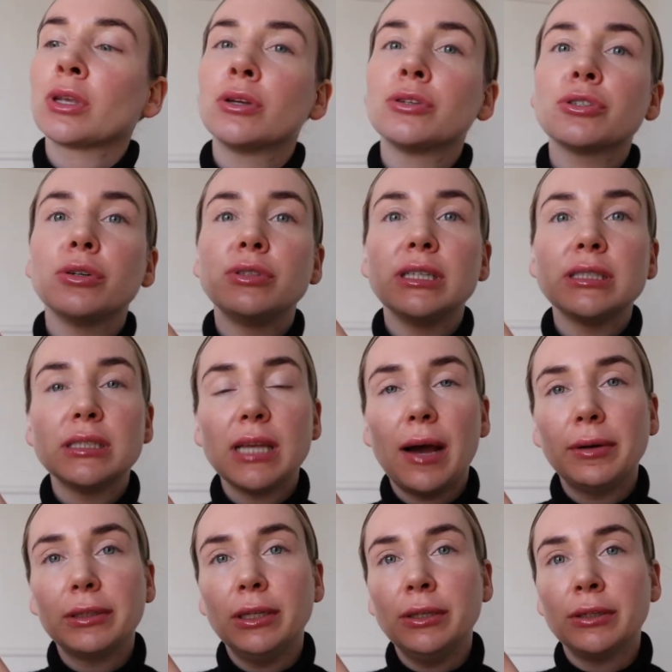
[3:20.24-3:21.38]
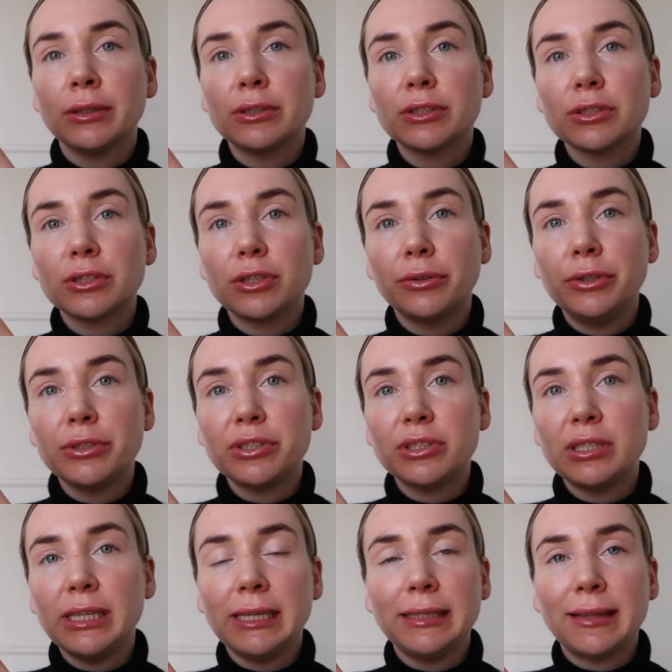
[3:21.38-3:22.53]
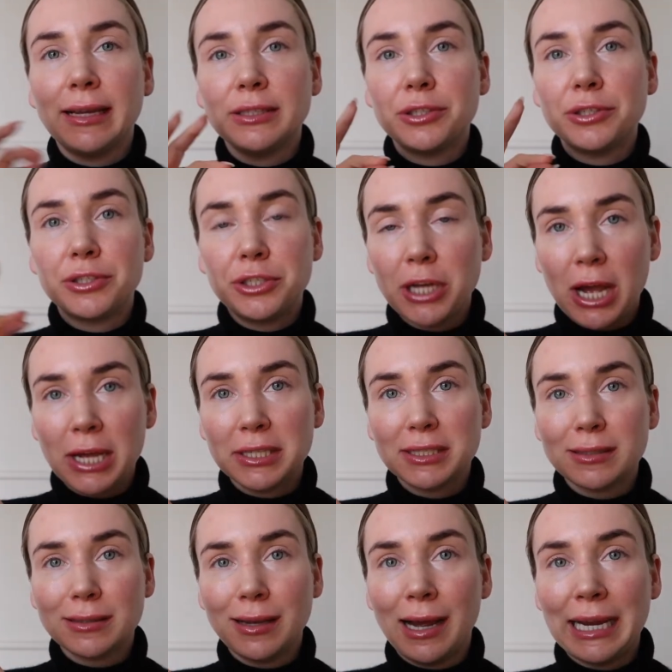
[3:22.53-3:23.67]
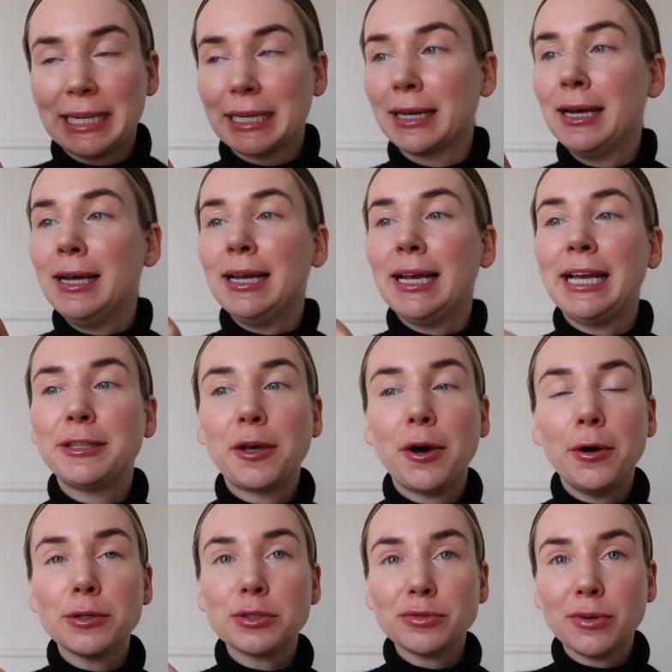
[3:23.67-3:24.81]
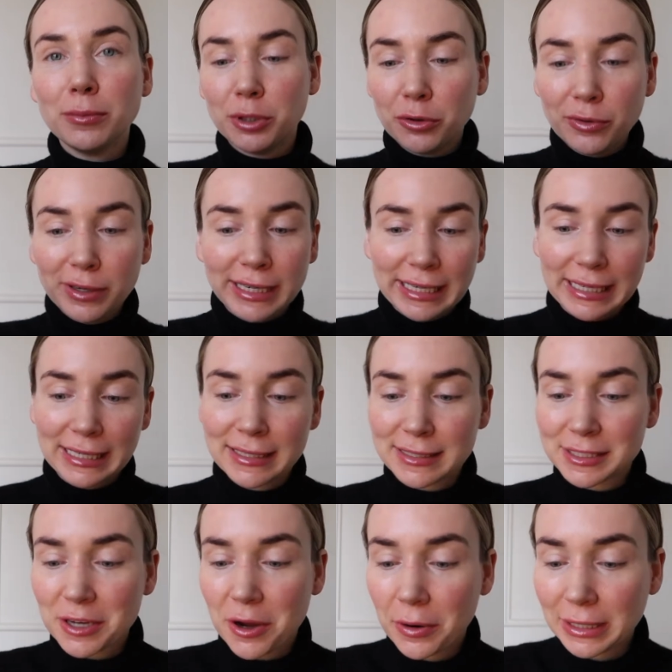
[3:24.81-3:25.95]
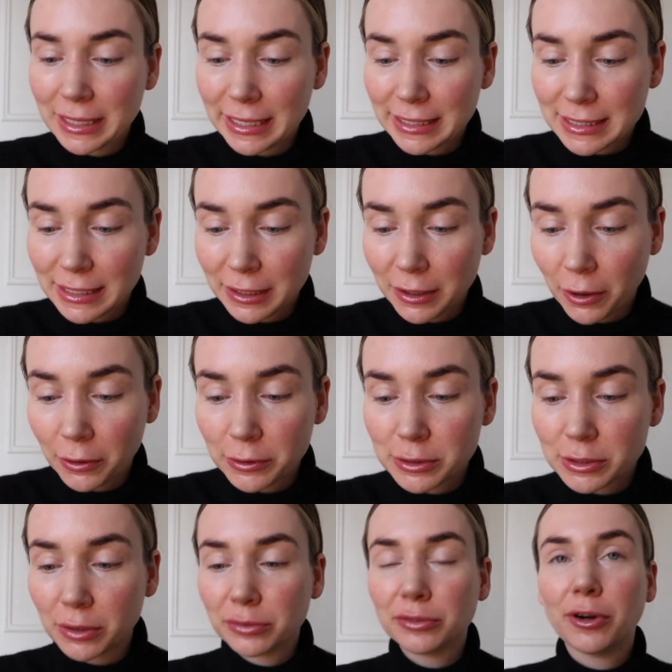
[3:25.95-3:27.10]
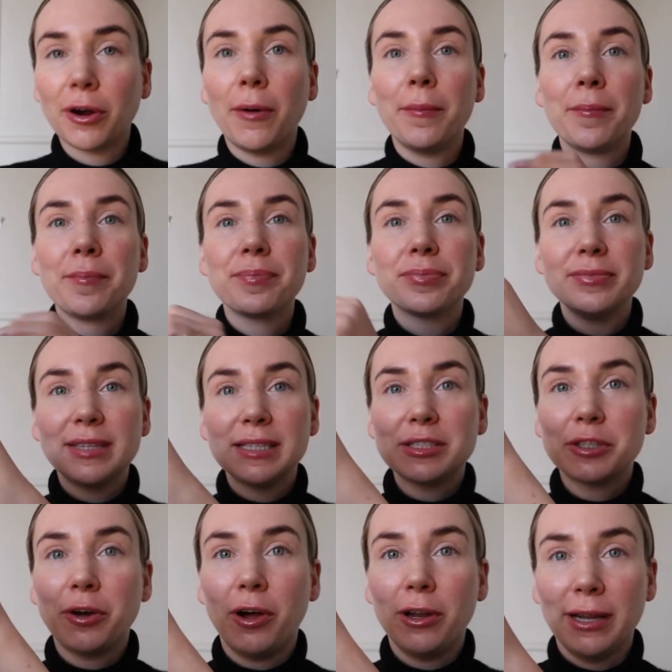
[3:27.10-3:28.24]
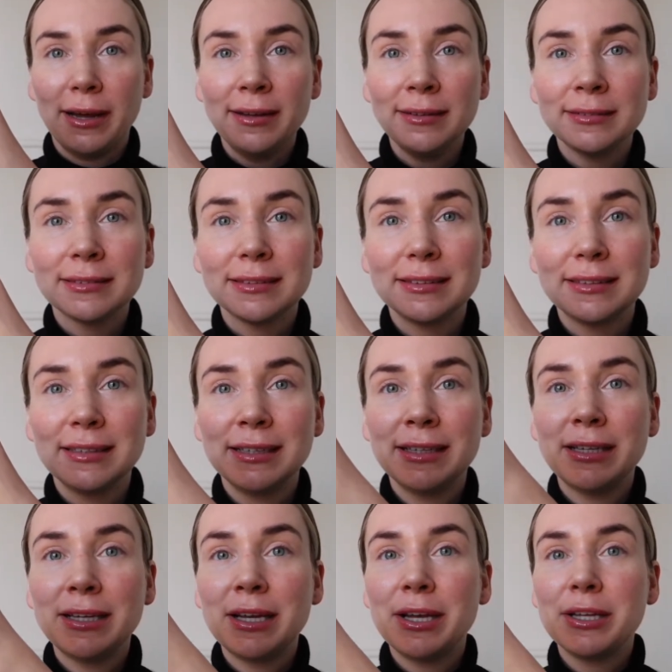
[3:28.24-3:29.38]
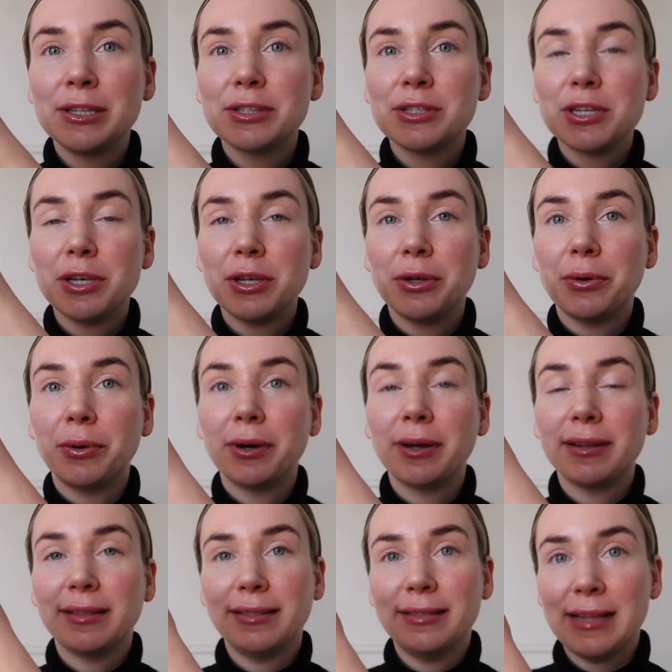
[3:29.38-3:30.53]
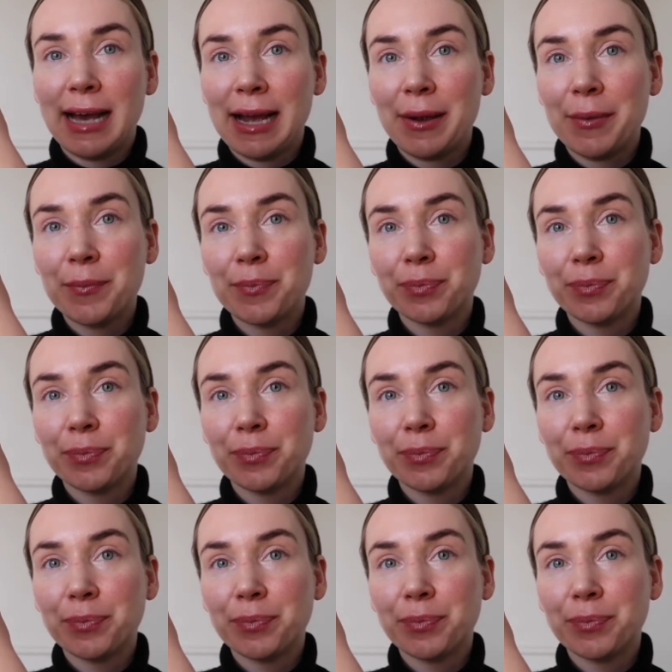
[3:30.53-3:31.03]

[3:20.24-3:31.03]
So this is how it looks. So you see that it's just like, it goes from green, so it literally goes from this color to that